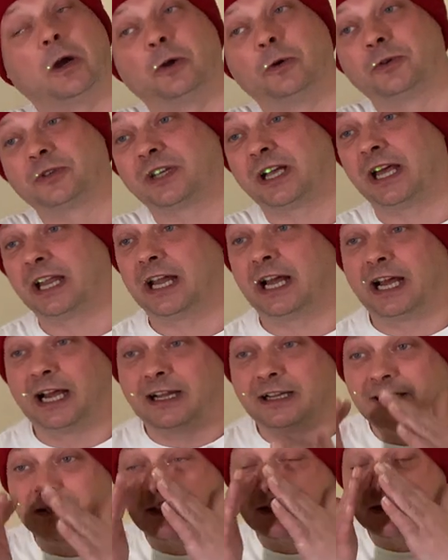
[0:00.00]
I always get that.
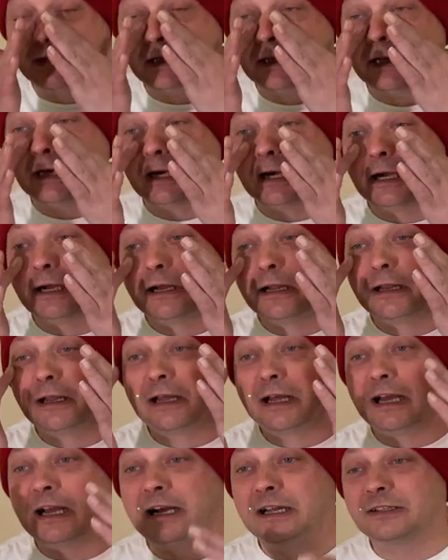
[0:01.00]

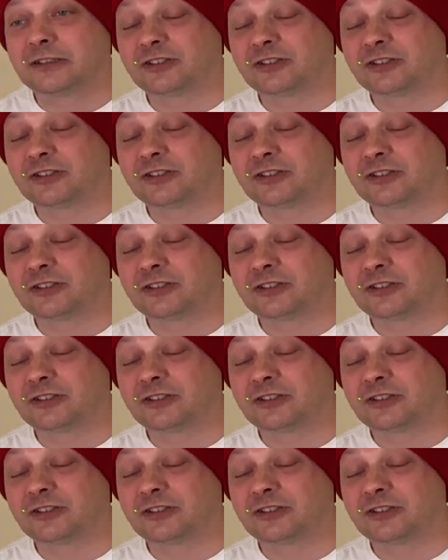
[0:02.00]
Ah,